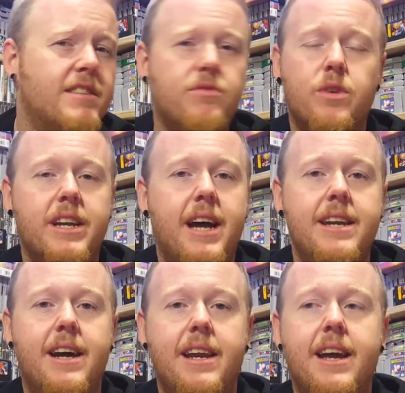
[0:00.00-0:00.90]
It's
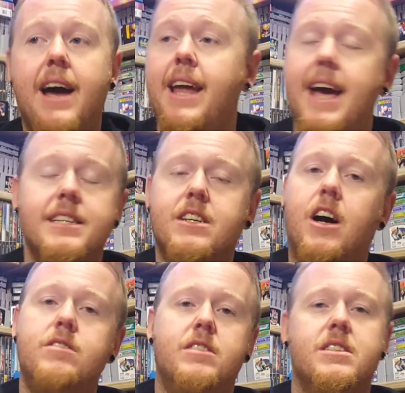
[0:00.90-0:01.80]
$49.99. It has a
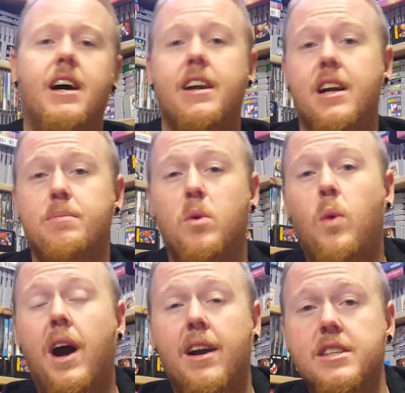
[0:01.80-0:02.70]
cartridge slot and a couple
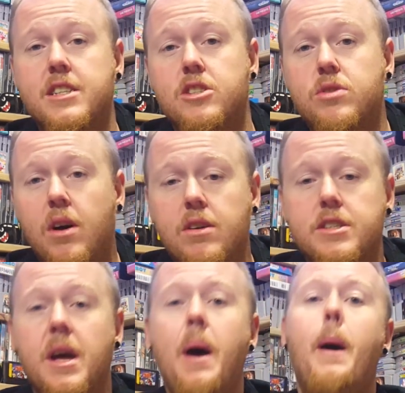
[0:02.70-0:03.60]
wireless controllers,